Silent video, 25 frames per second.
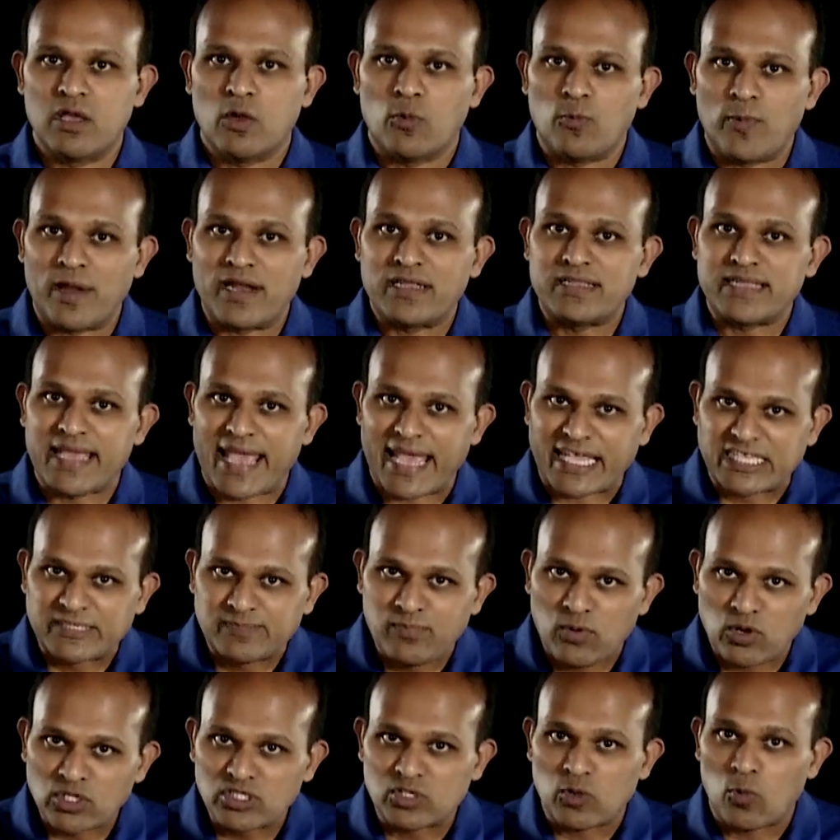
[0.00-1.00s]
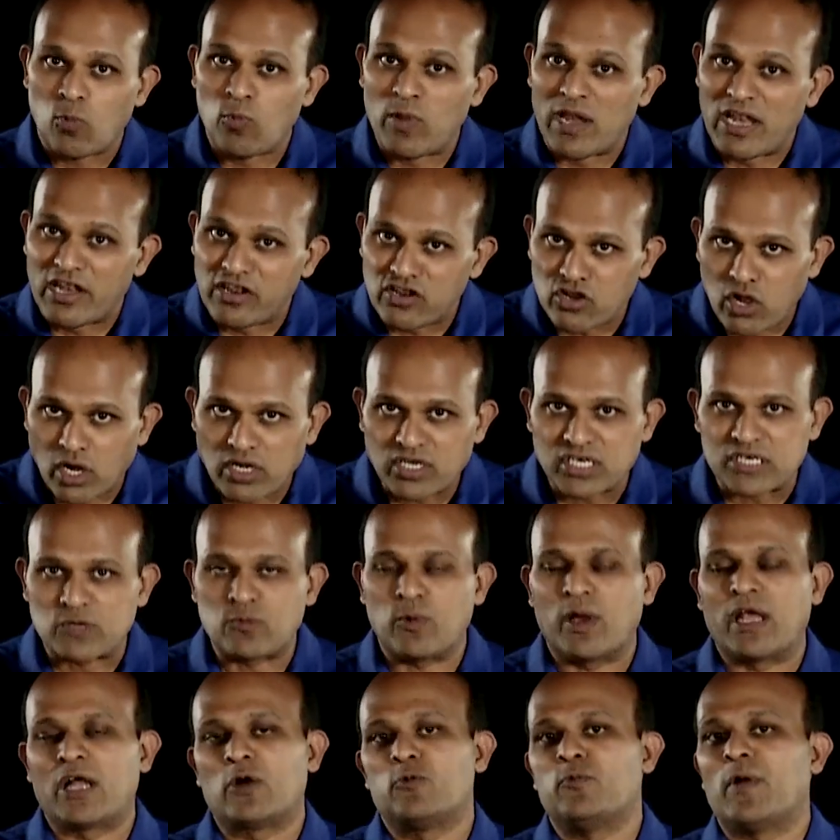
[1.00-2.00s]
where the exports will not
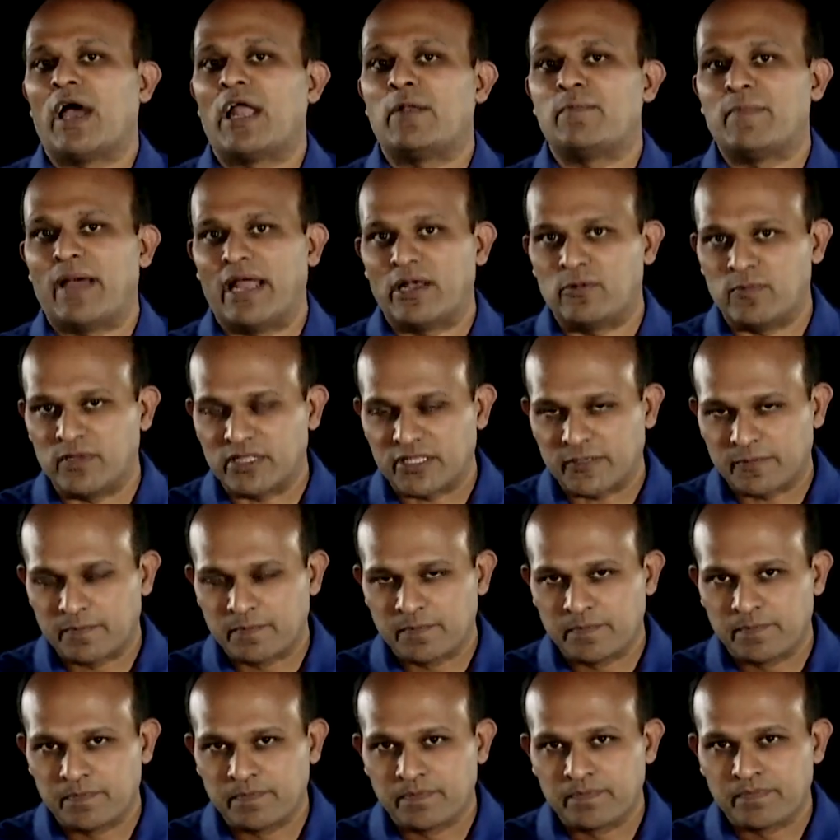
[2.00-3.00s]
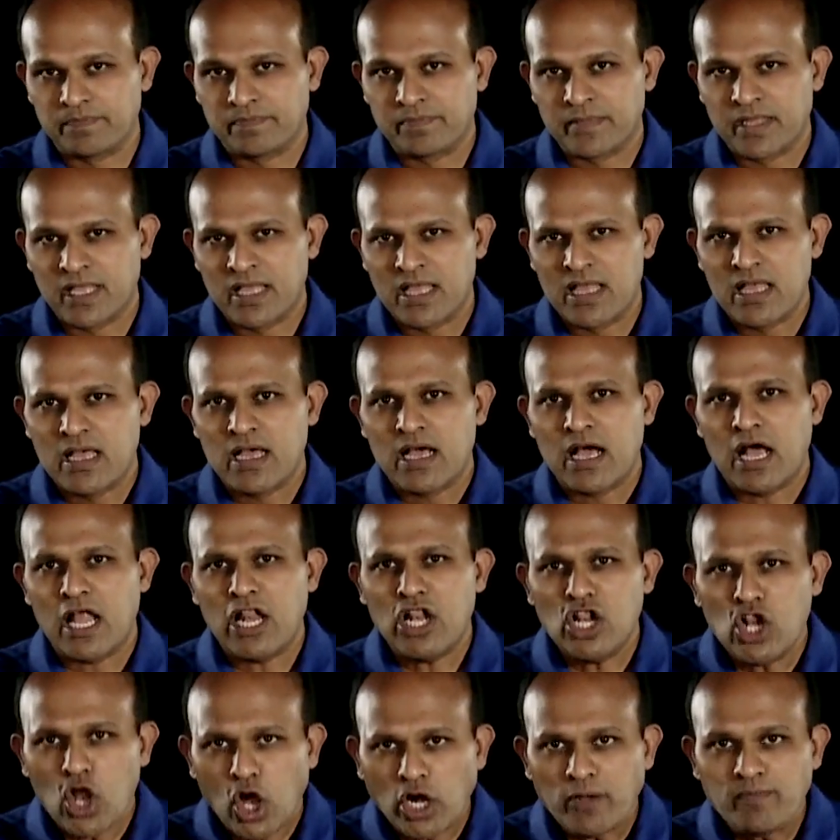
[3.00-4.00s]
require WAN bandwidth. A
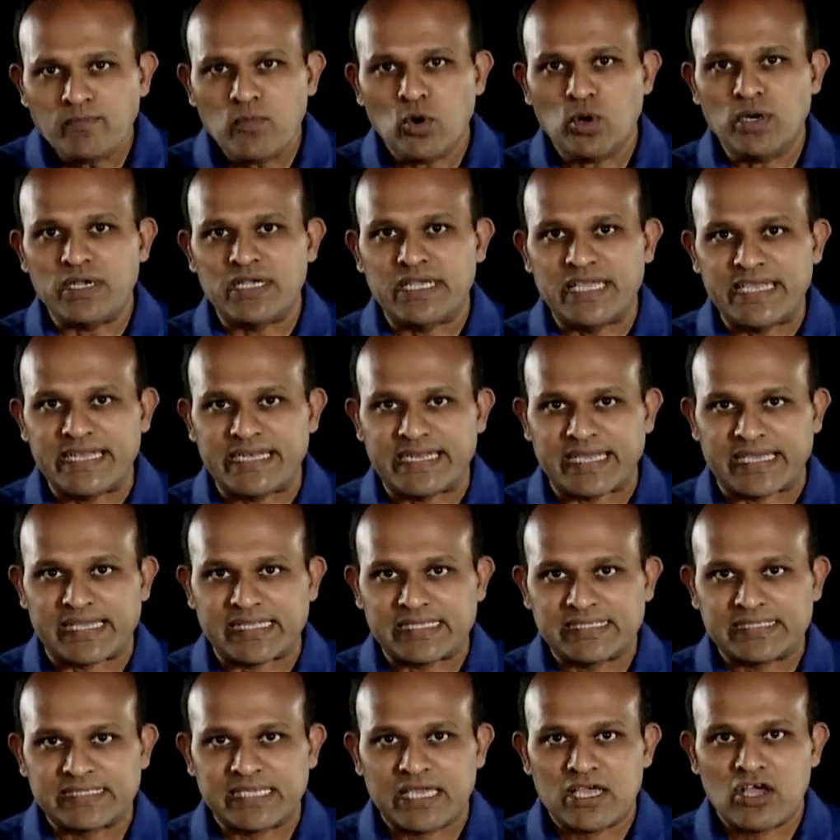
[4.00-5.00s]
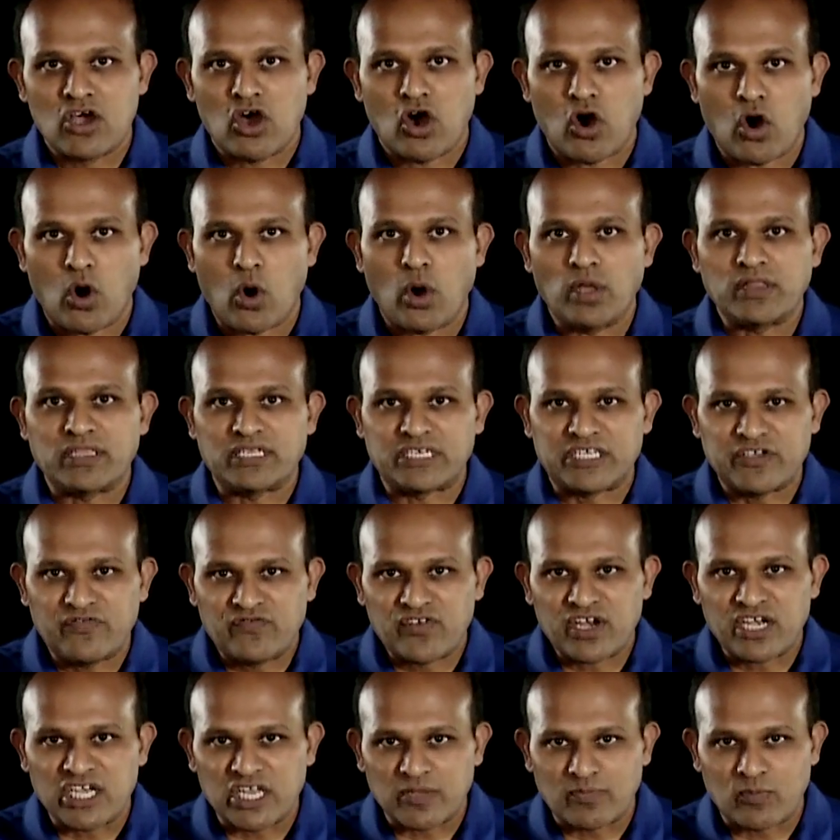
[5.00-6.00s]
lot more details on the
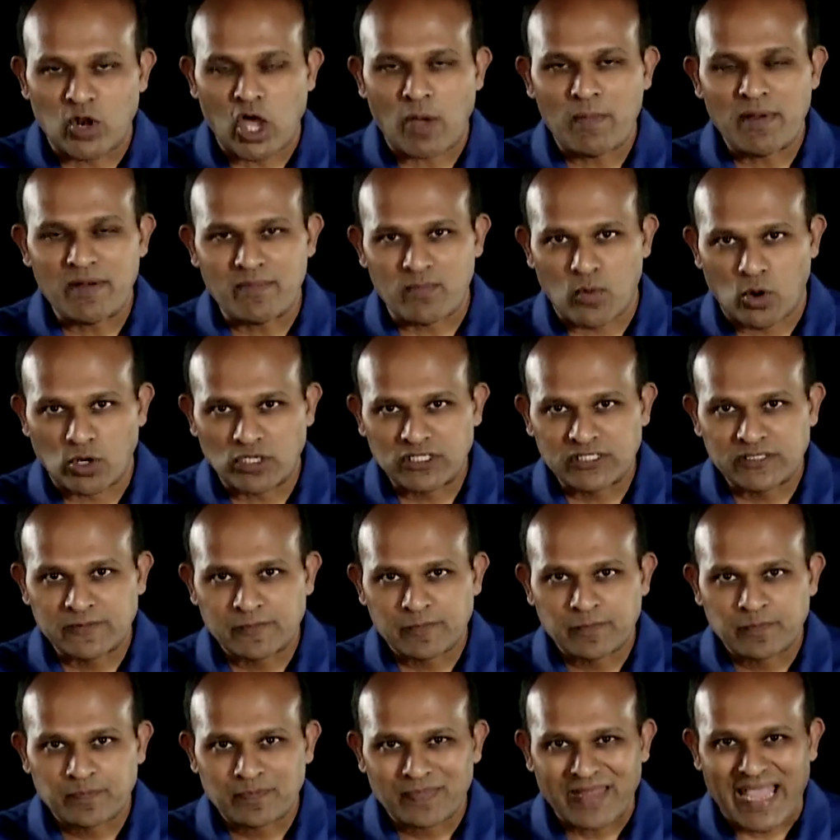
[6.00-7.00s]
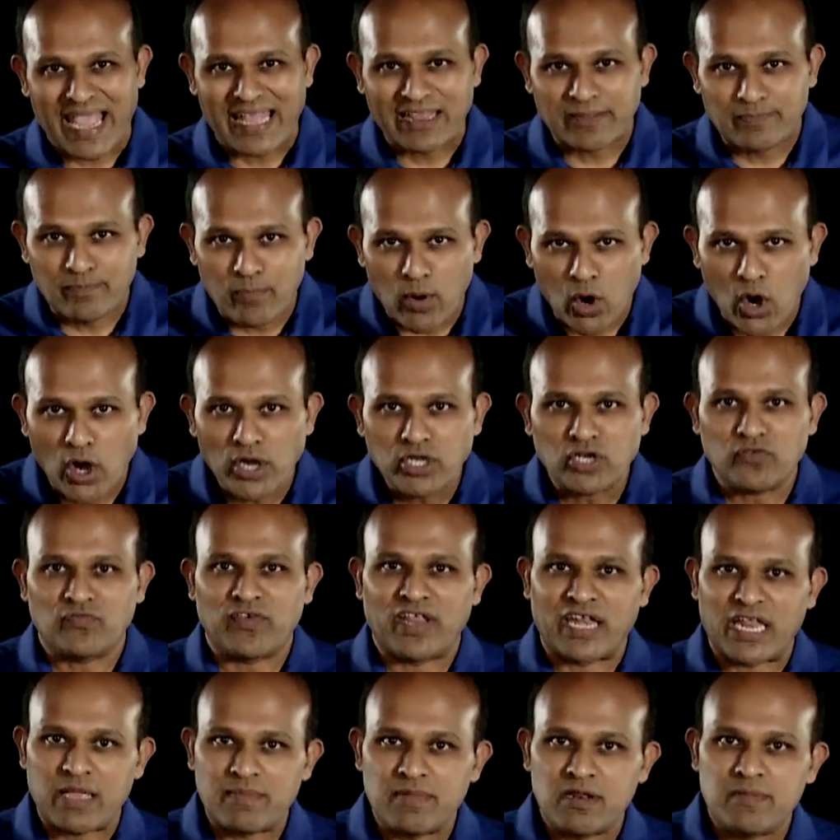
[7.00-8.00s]
different deployment modes and the point of
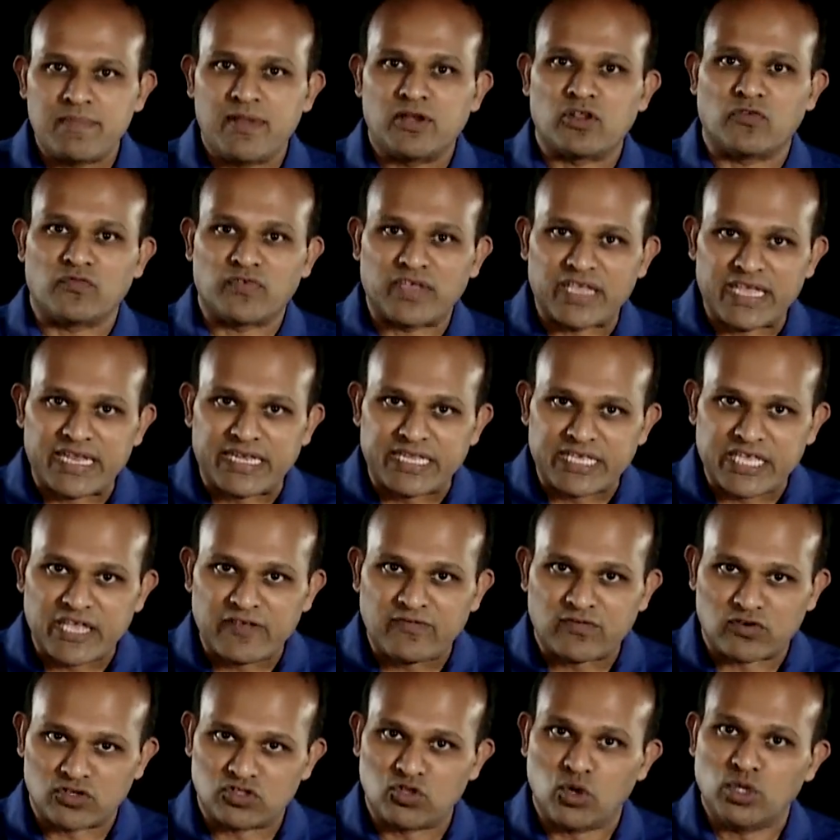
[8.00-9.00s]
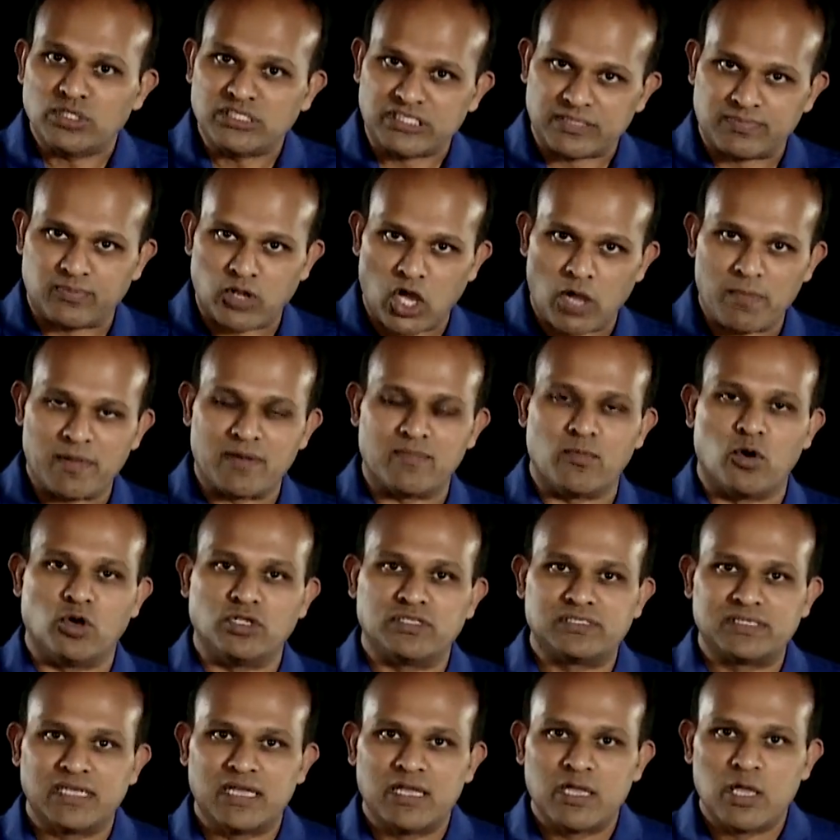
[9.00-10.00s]
enablement of ETA for those deployment
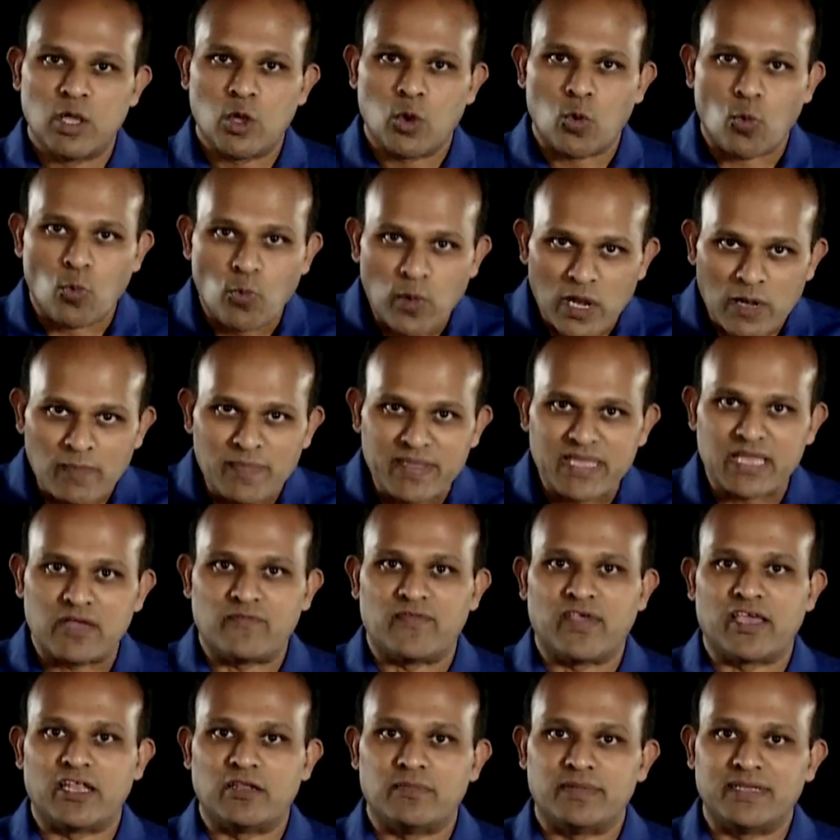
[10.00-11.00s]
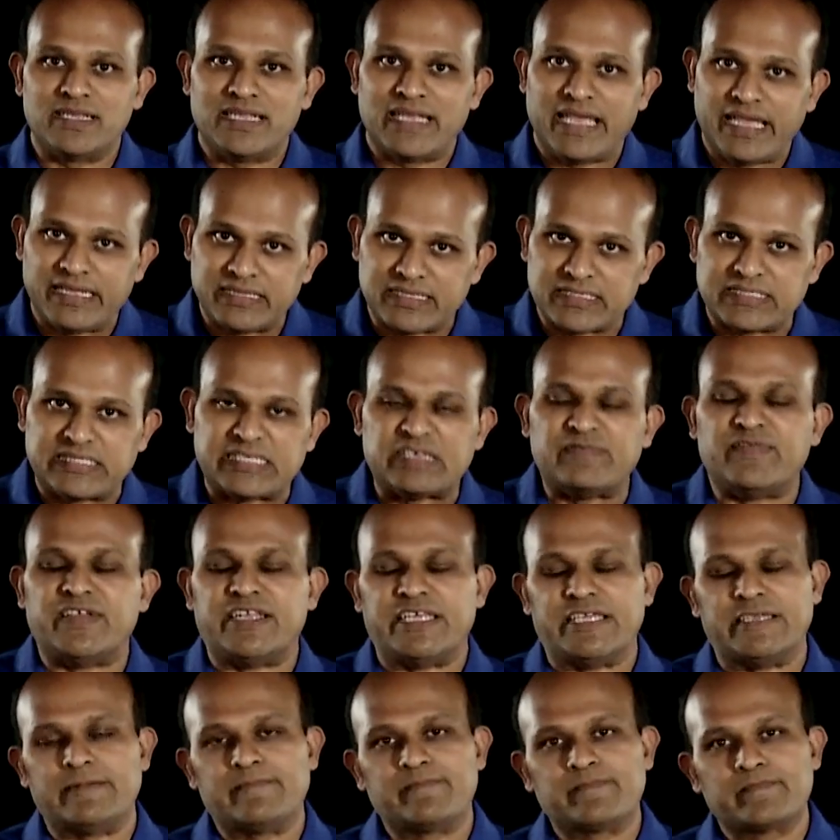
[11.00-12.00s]
modes will be available in the CVD.